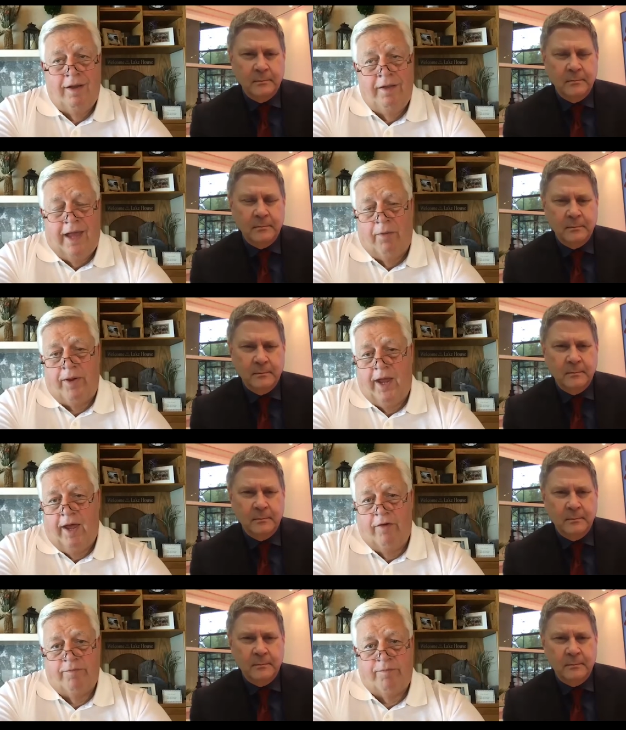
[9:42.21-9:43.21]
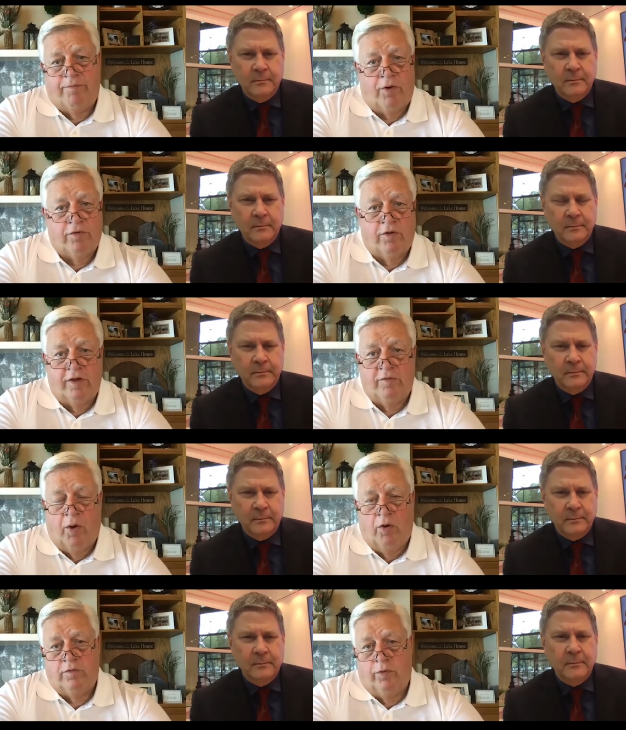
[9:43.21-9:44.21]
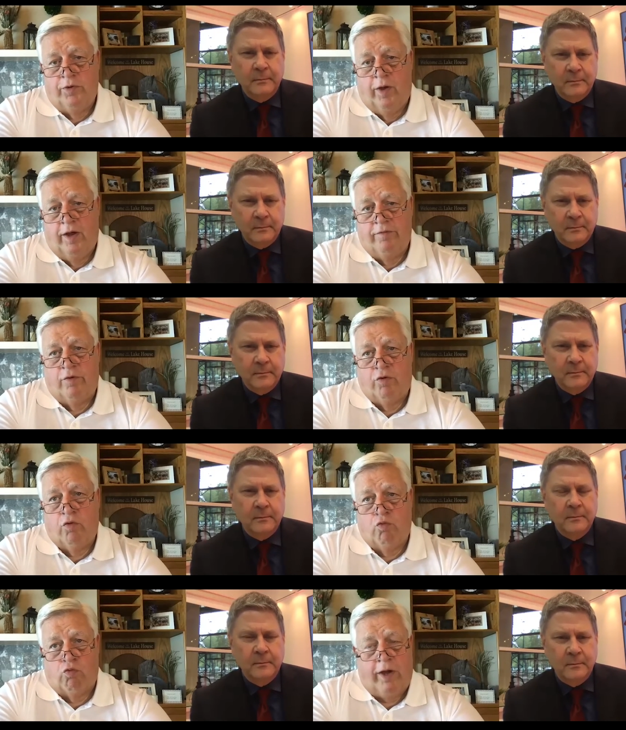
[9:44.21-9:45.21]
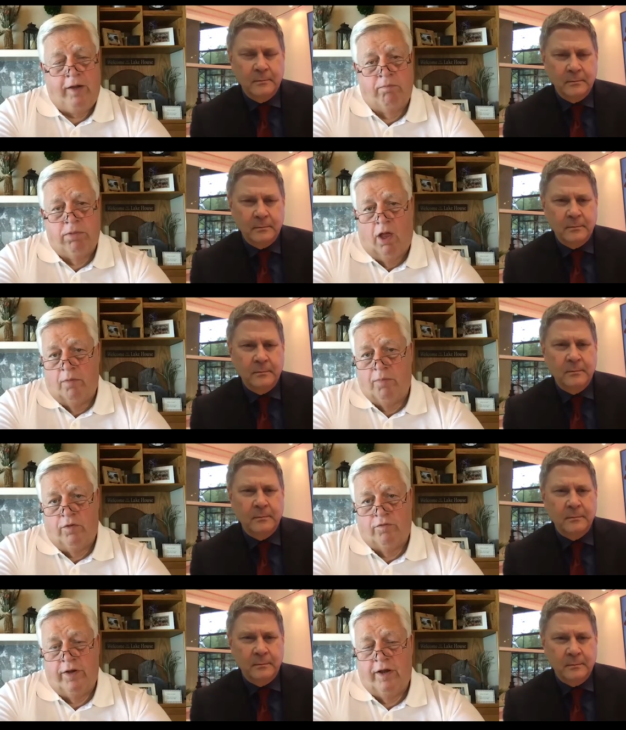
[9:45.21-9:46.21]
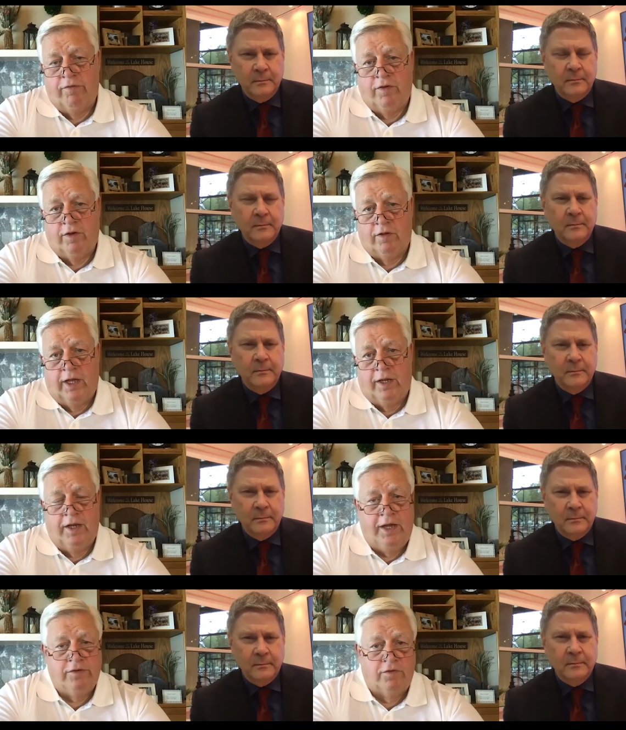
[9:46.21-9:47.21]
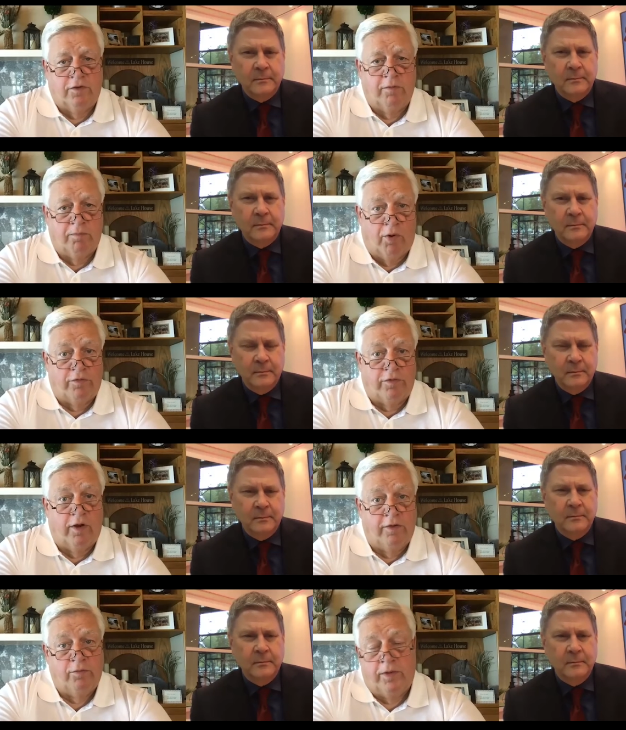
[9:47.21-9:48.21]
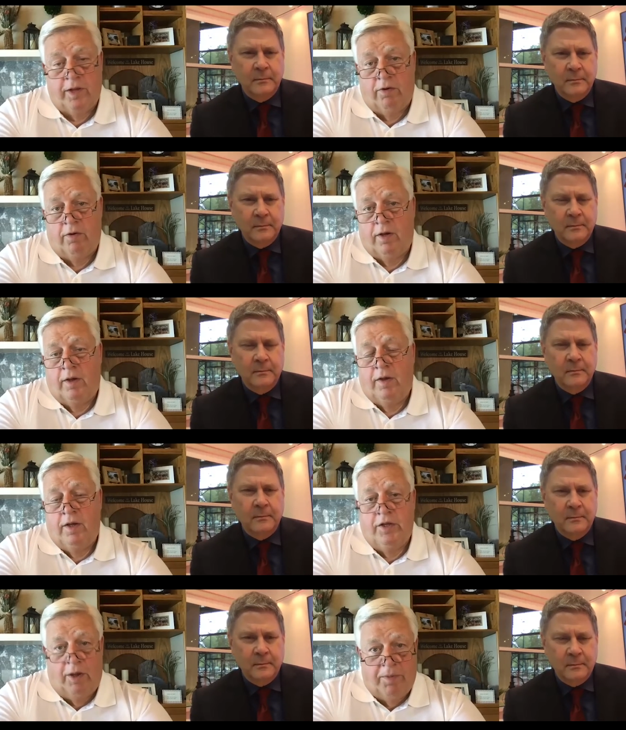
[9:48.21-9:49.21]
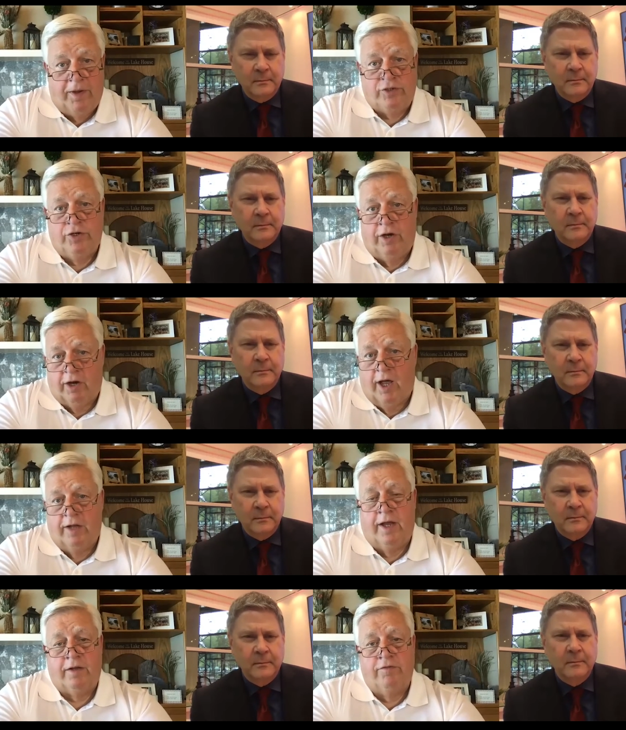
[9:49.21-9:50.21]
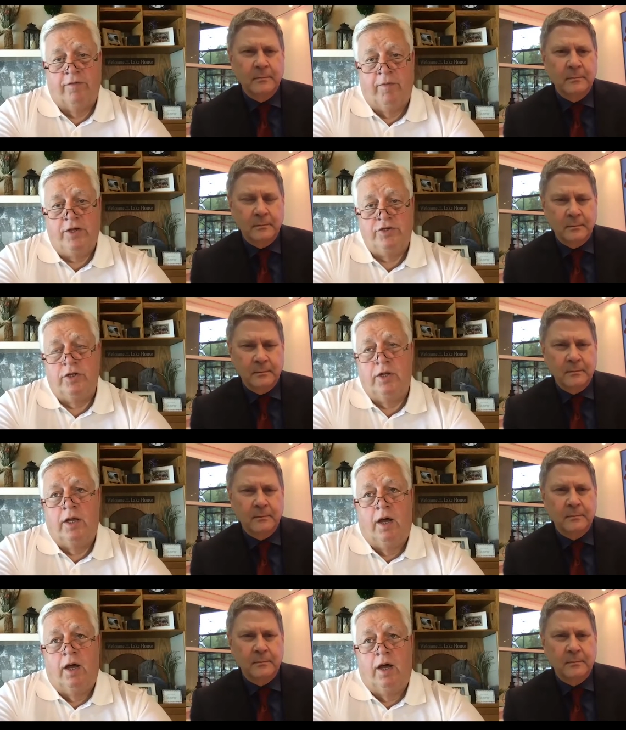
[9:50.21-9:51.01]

Speaker 1: Now we have personalized posts where you have great blog posts written every single day that the agents can personalize with their their picture, their contact information,